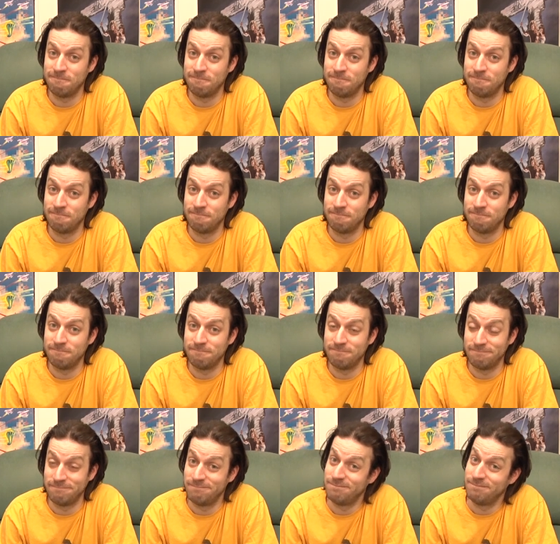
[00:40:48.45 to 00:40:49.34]

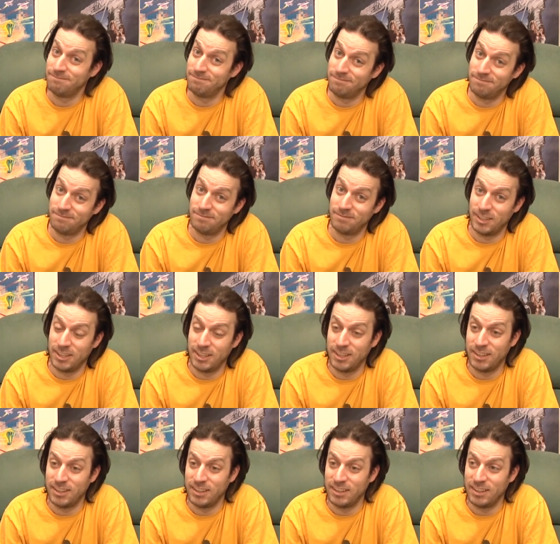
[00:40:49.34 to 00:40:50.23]

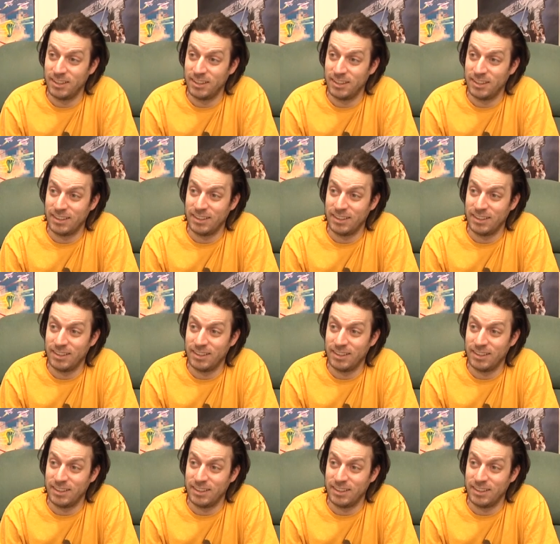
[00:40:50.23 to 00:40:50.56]
[no speech]